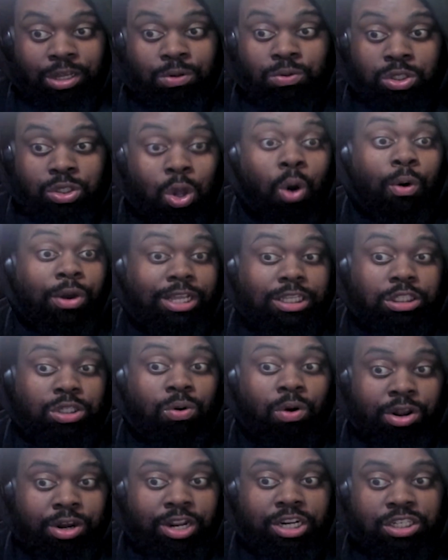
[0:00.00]
was going to
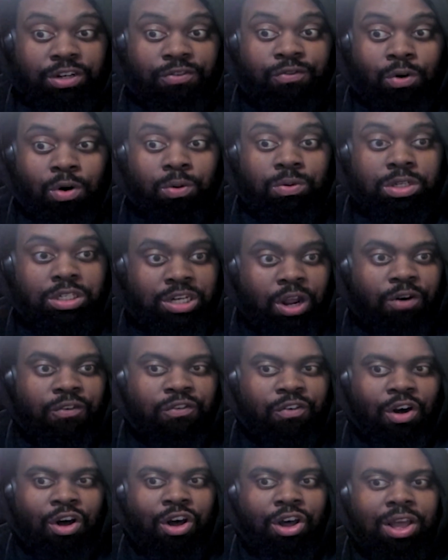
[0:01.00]
audition for was
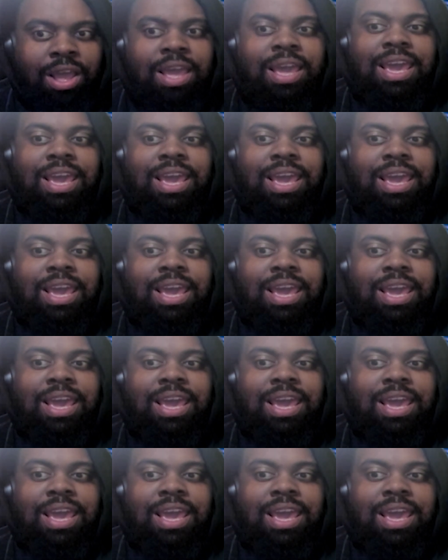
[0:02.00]
Snowfall,